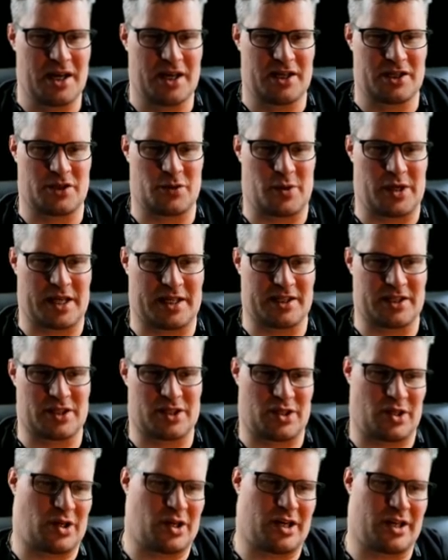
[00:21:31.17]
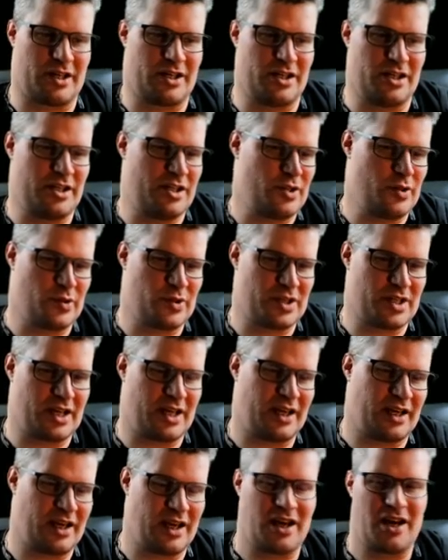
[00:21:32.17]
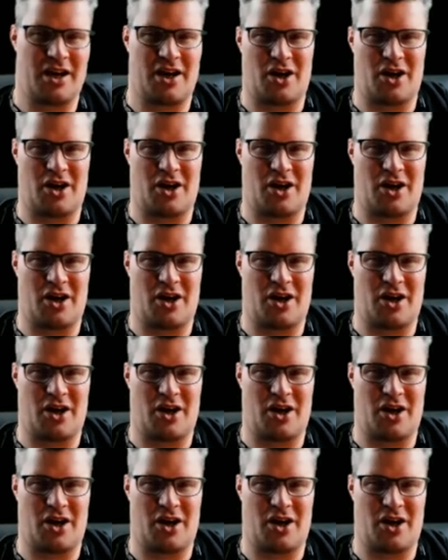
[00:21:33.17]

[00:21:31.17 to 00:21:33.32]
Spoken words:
so we can start using